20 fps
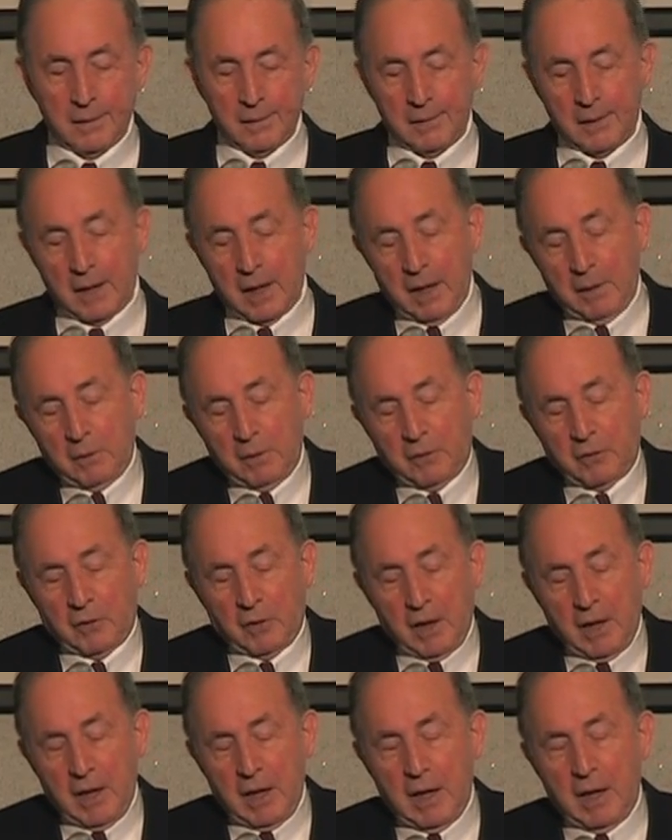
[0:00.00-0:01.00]
I would
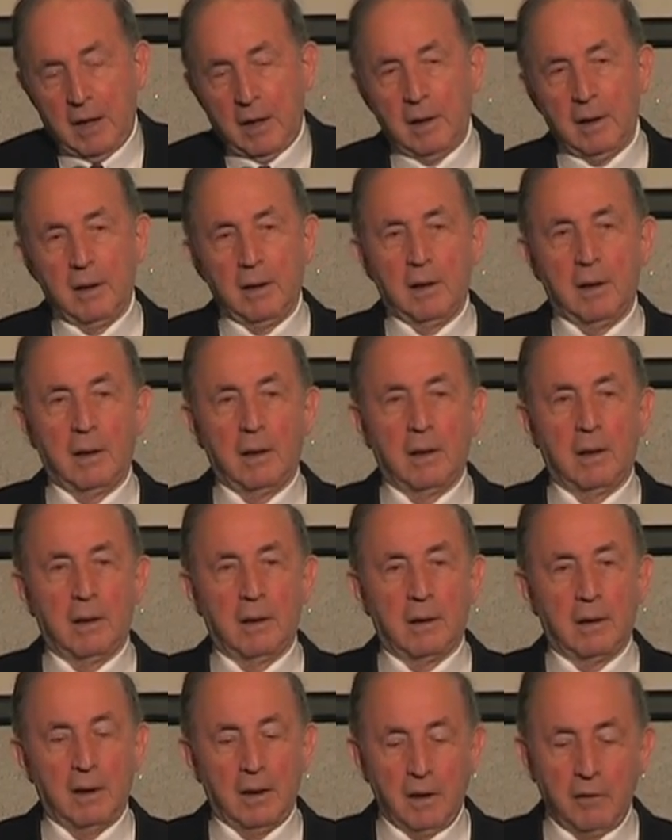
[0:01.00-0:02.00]
say
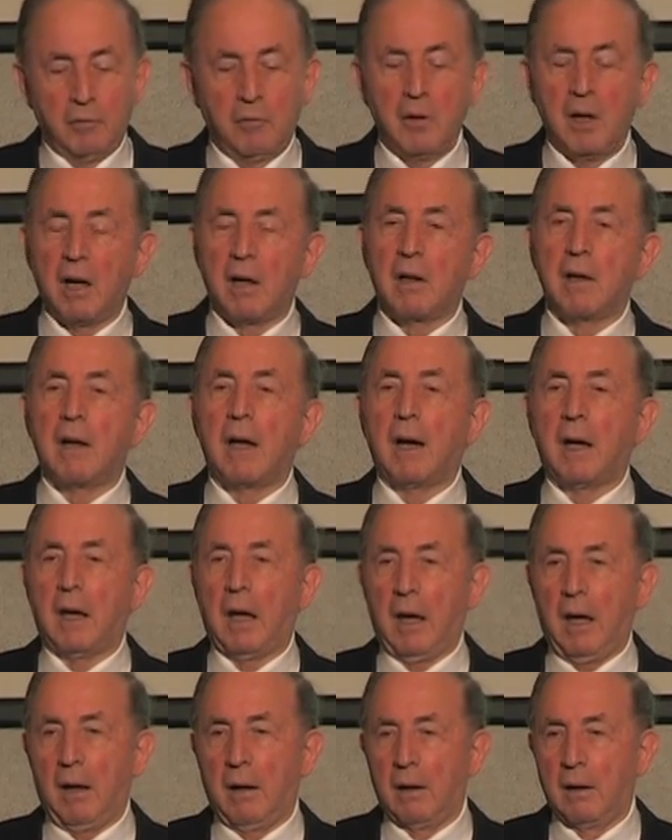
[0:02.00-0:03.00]
if we are
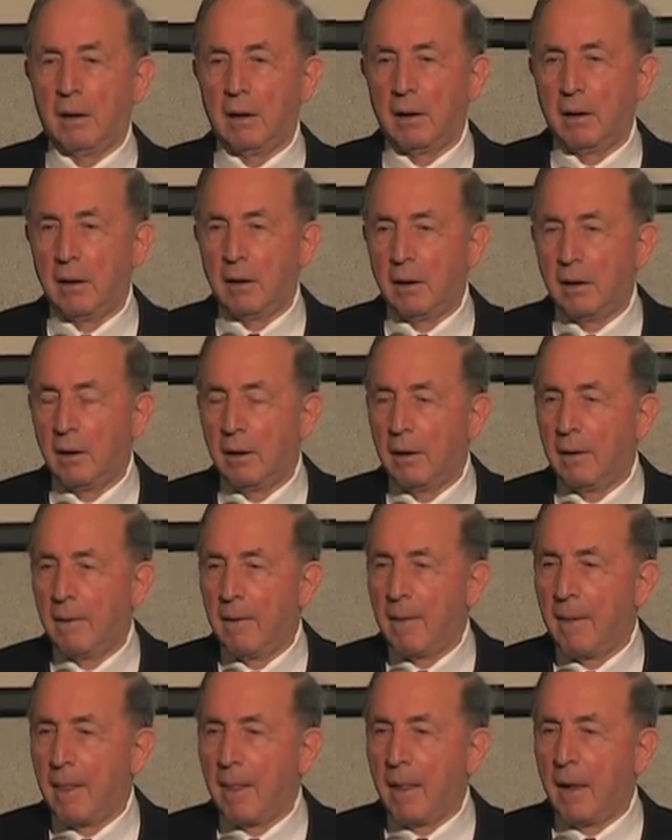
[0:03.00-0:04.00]
lucky,
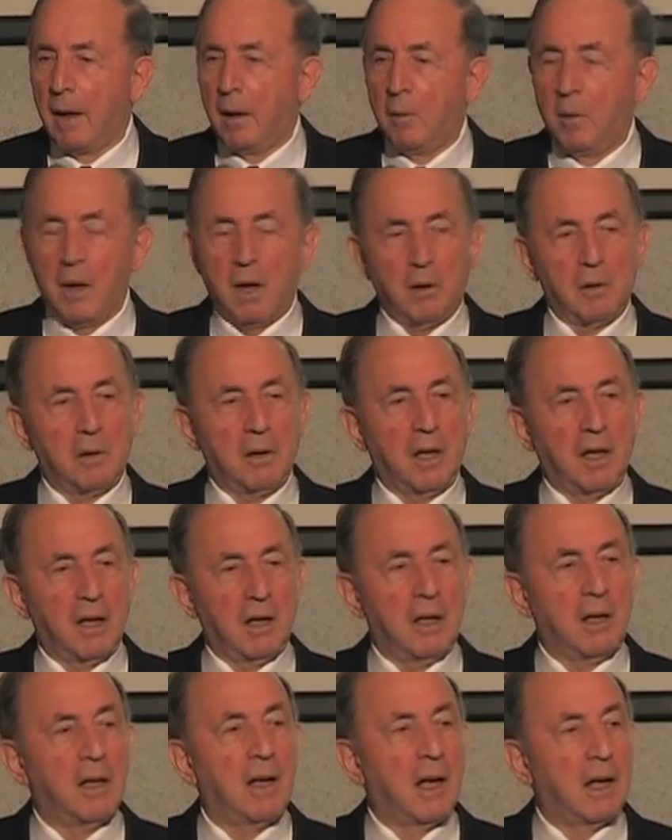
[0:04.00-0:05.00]
we are going to
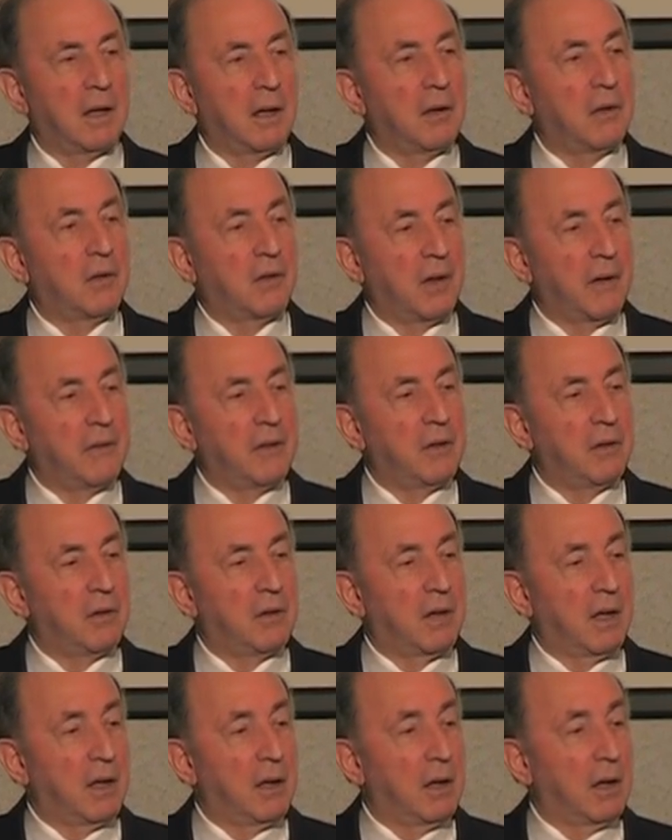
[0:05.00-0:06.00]
get it done in 7 to
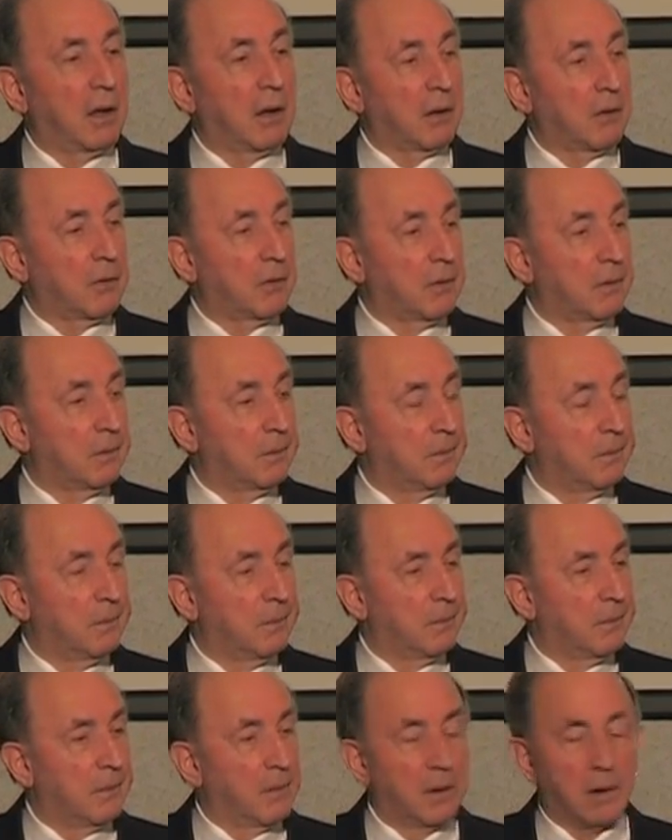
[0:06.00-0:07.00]
10 years.
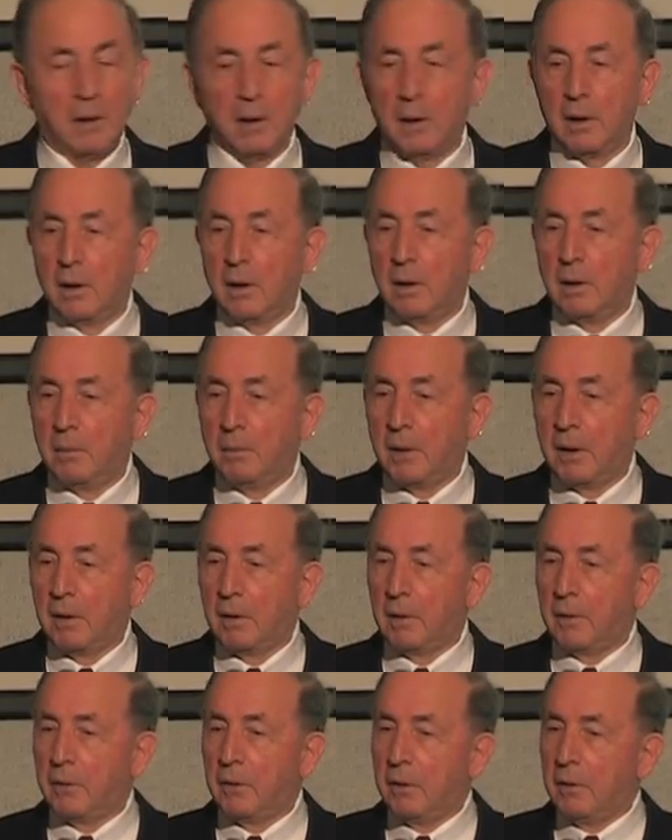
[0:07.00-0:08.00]

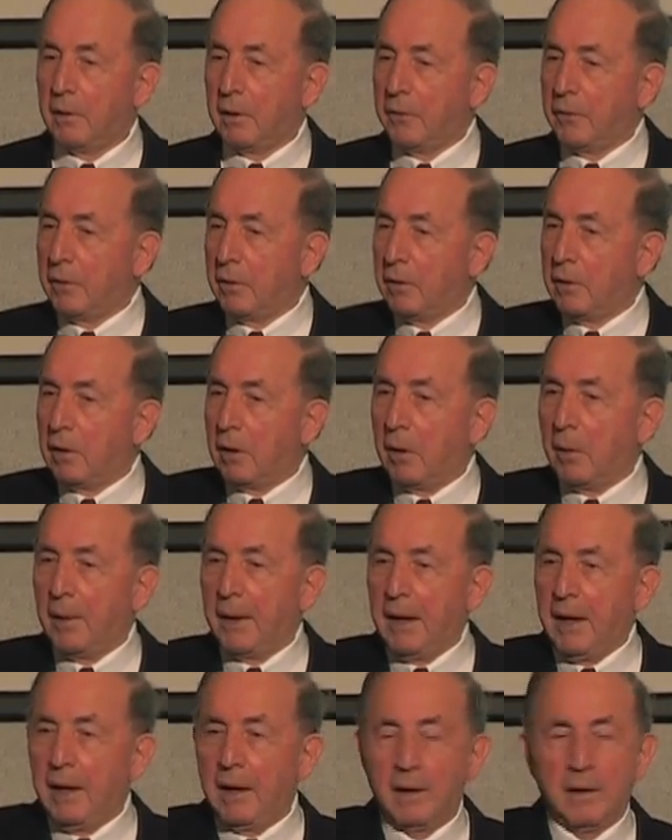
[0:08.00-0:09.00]
Because you have to go
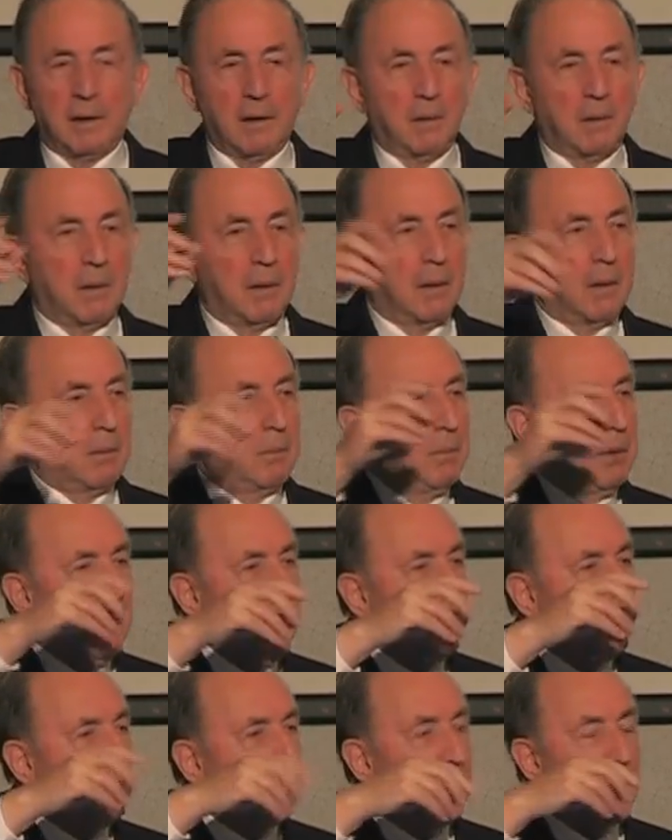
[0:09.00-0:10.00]
in
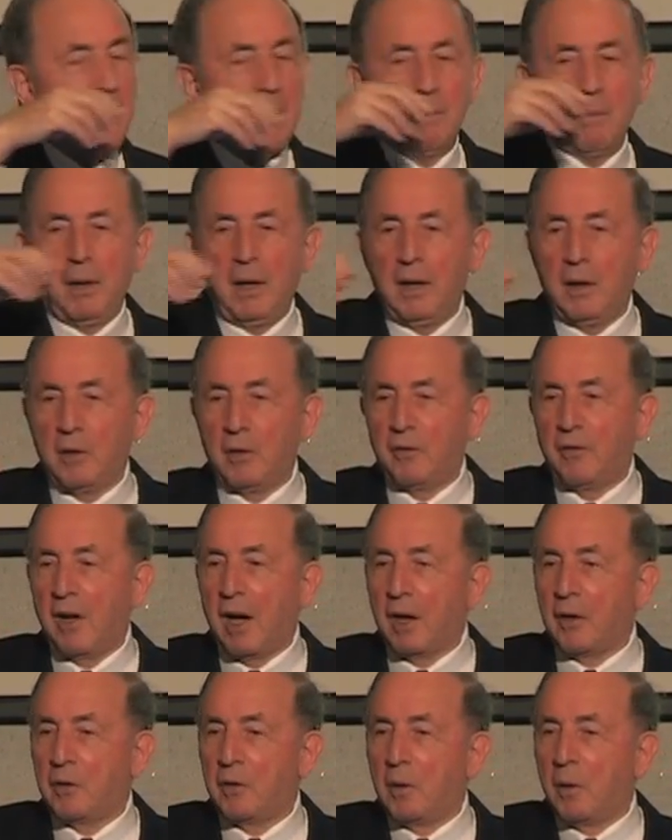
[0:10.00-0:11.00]
piece by piece,
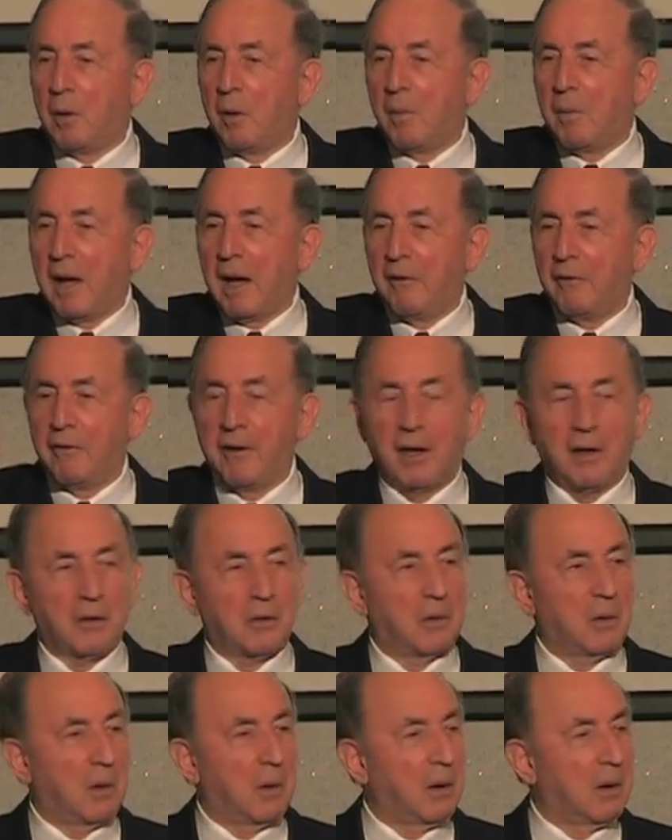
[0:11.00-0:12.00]
foxhole by
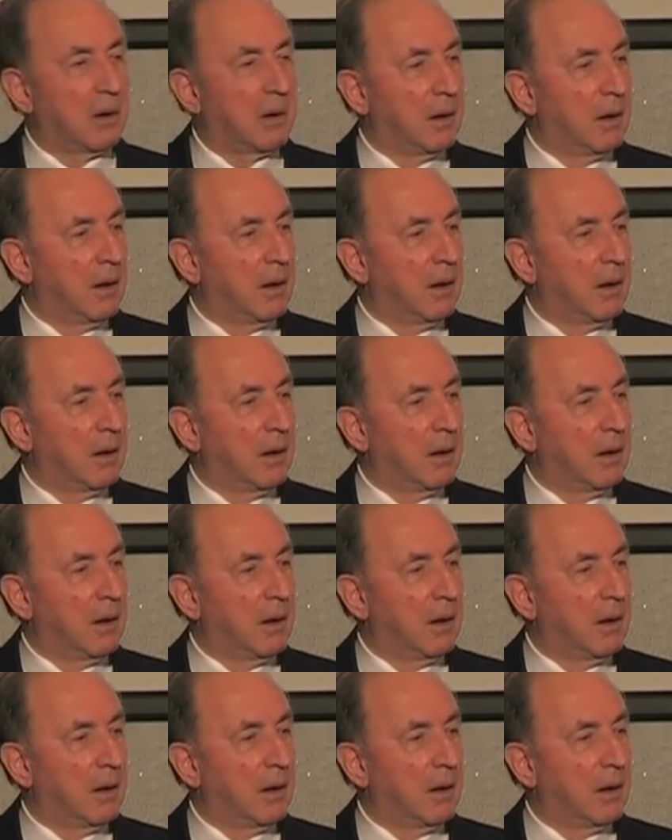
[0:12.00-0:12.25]
foxhole,